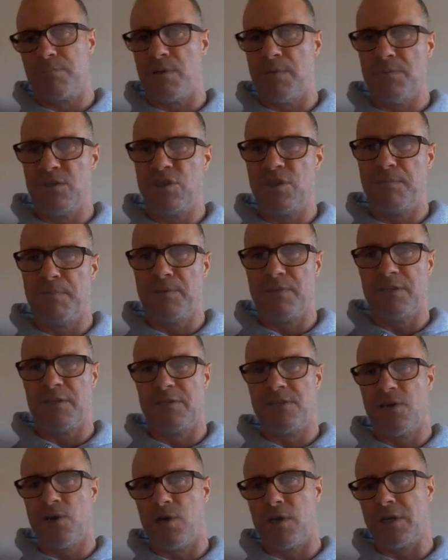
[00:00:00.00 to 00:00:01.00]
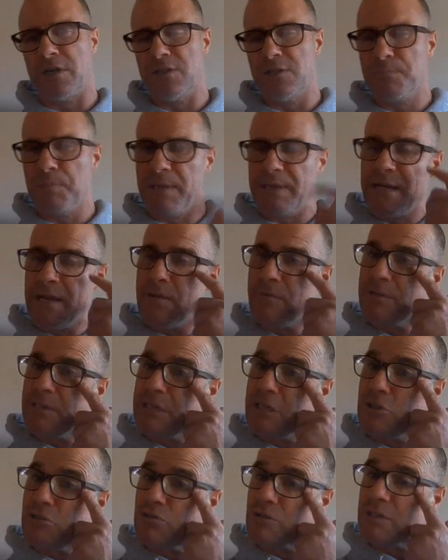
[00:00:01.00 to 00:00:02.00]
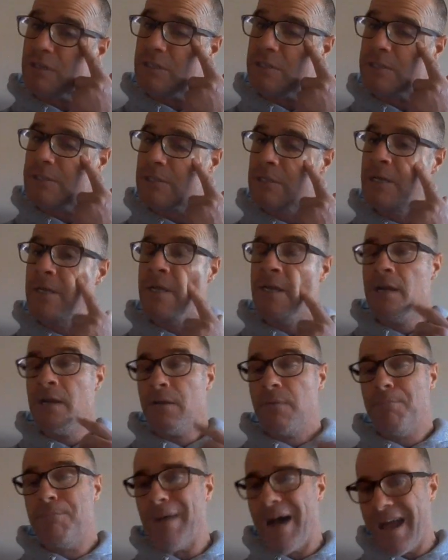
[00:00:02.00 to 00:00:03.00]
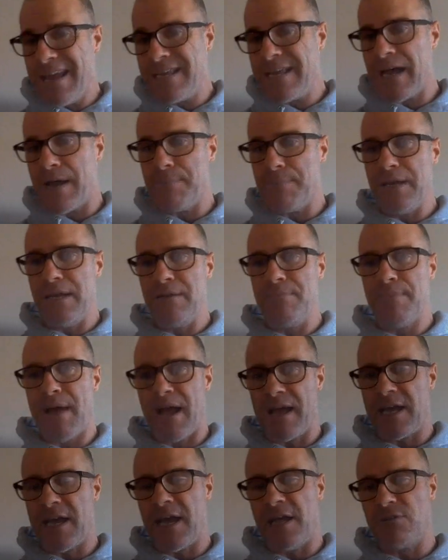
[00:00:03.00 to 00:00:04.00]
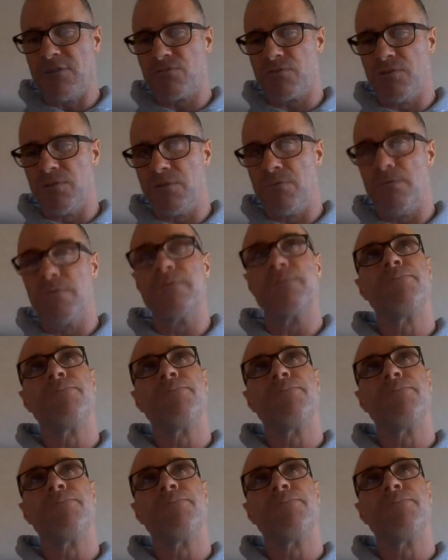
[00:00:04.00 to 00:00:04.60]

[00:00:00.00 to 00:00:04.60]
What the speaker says: premiership at the Tigers, been out with injuries, may come in. Mac Andrew,